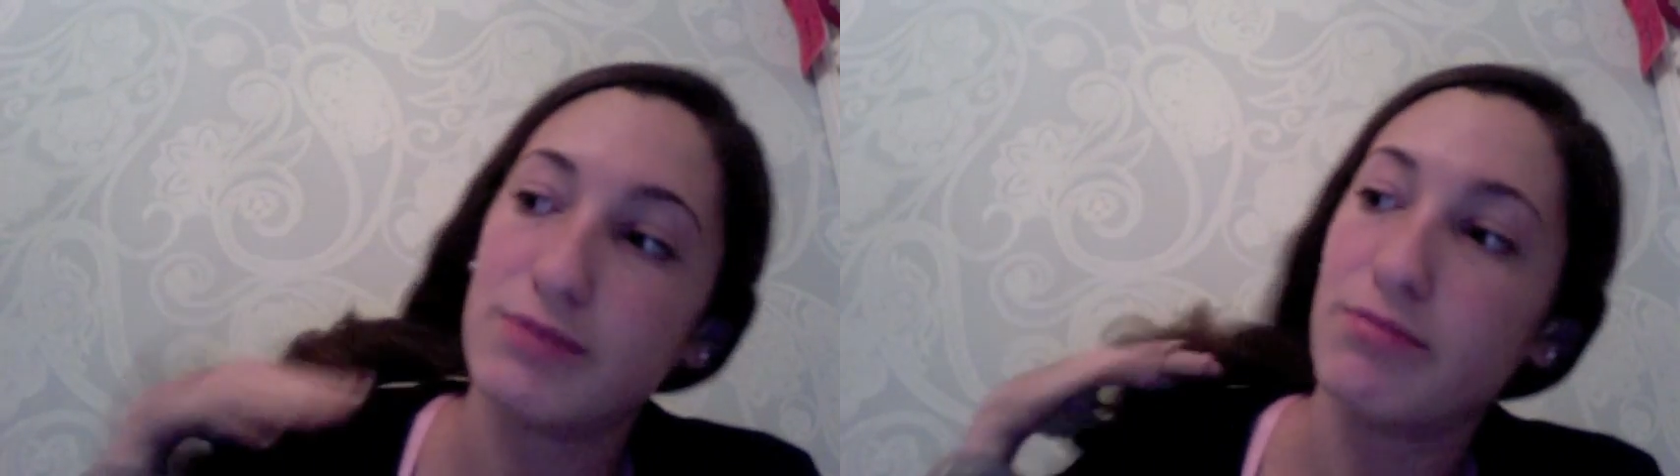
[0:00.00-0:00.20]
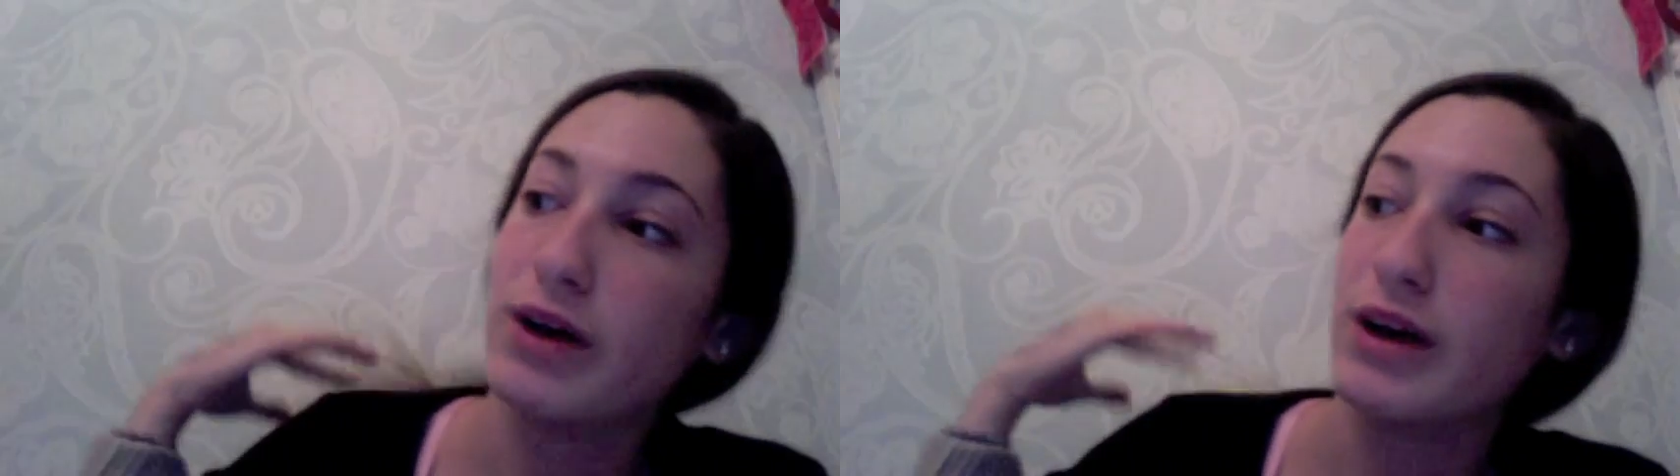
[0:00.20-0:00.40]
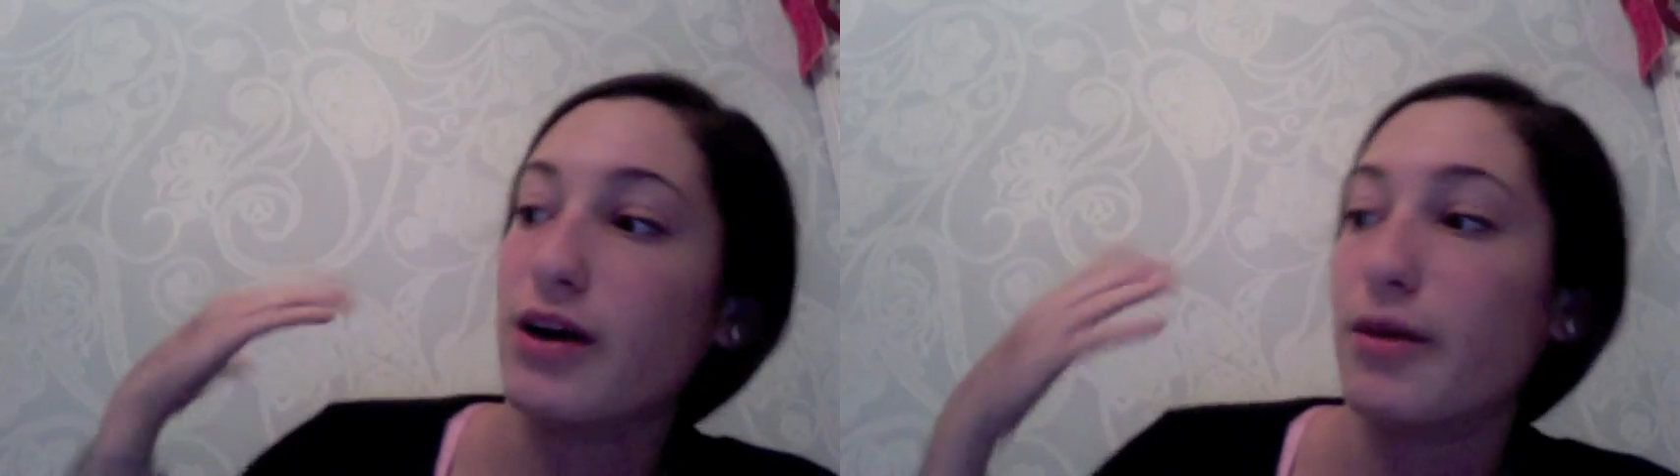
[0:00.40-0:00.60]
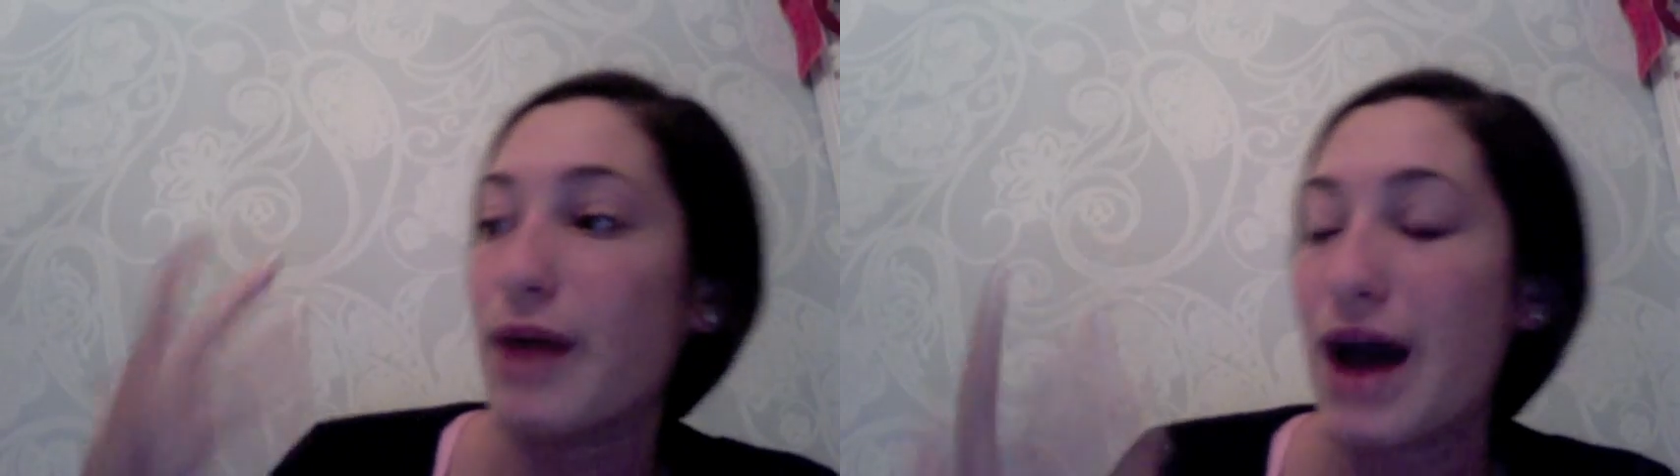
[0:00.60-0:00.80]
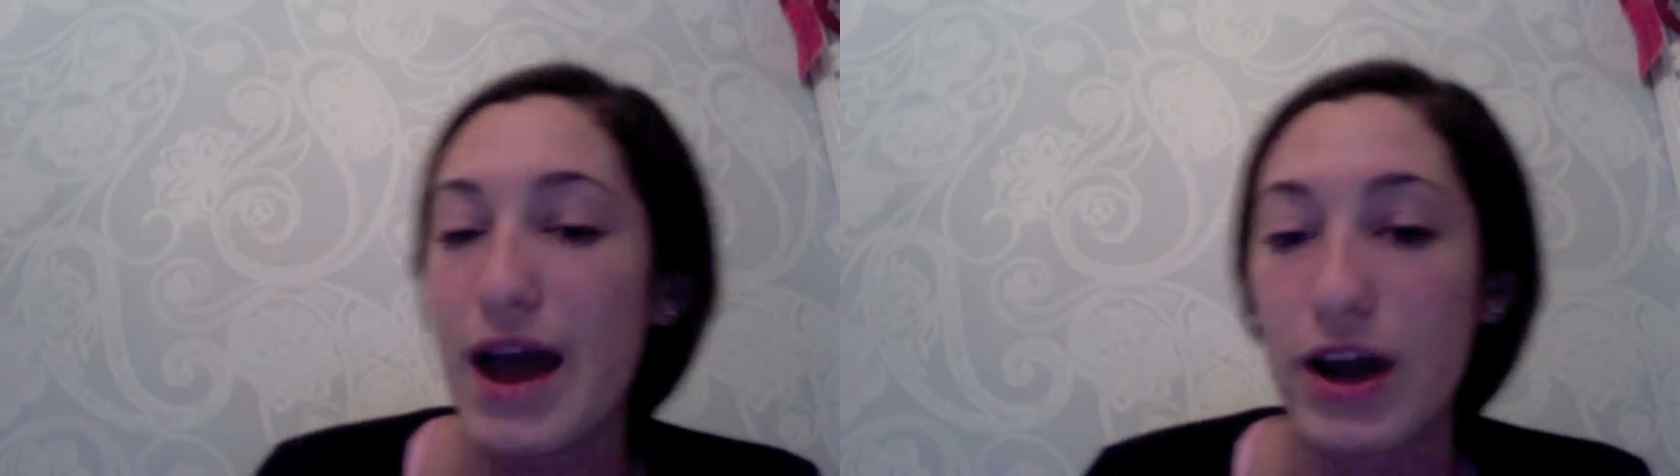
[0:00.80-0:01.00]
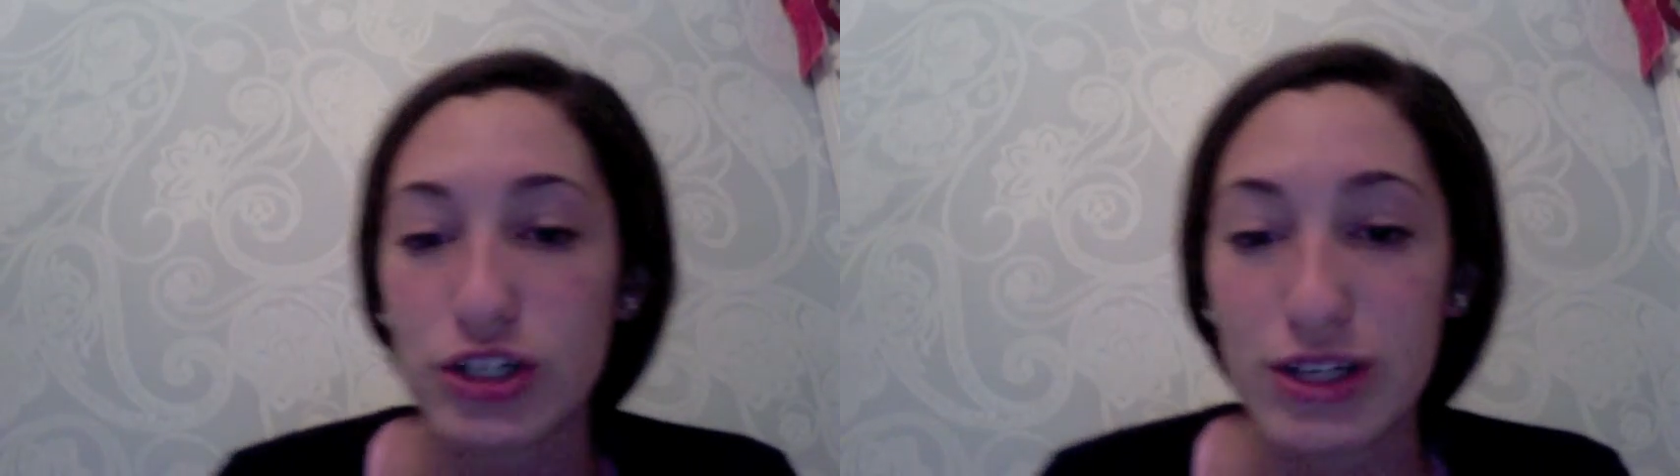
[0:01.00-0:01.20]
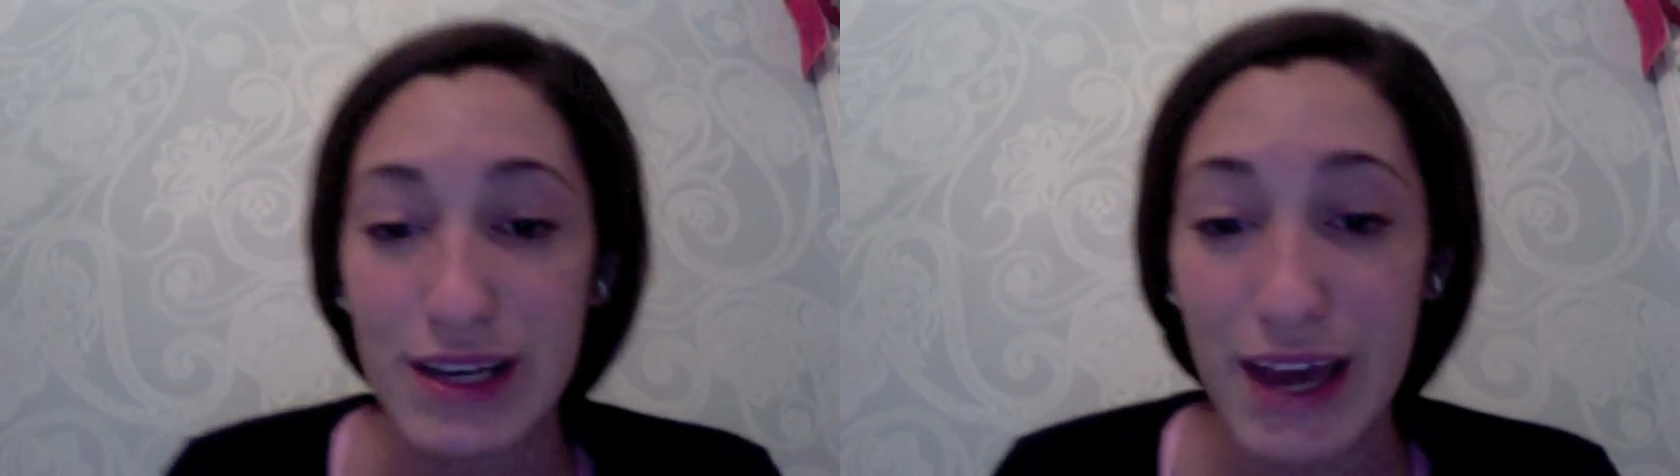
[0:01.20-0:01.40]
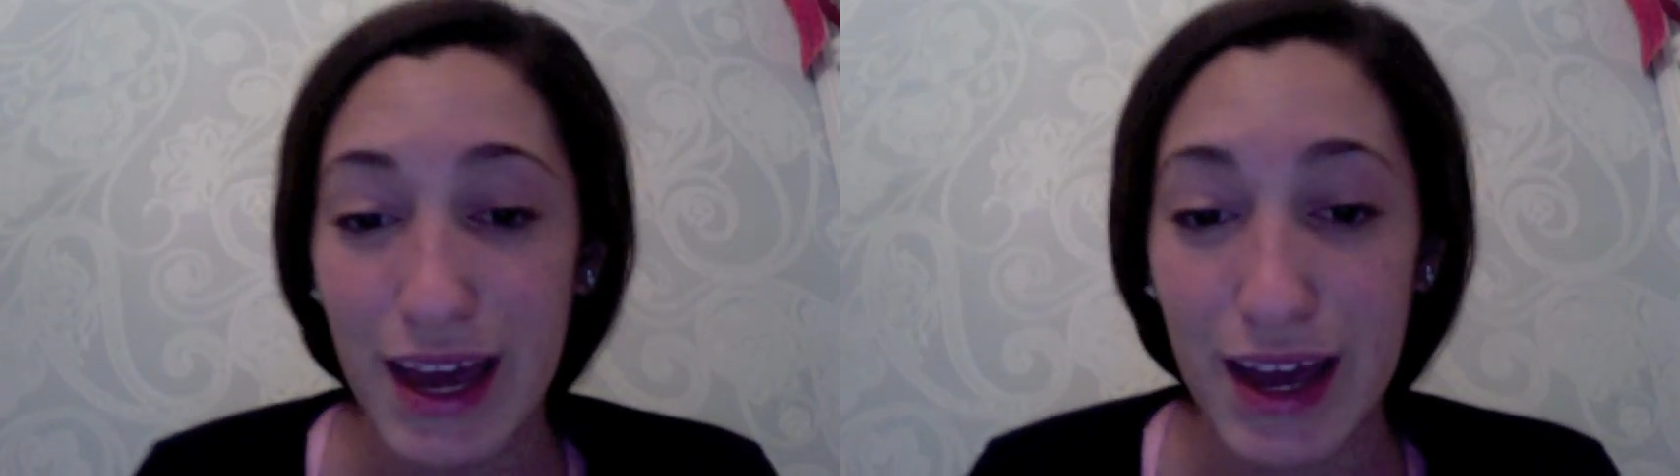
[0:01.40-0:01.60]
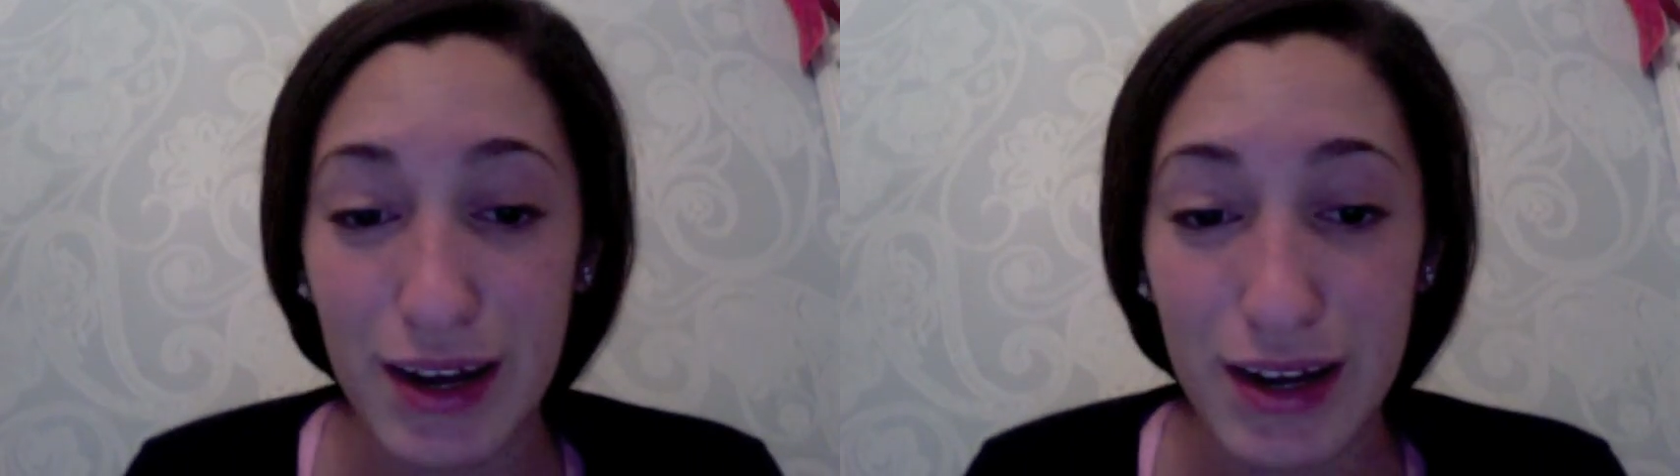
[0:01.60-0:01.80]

but um, I actually can't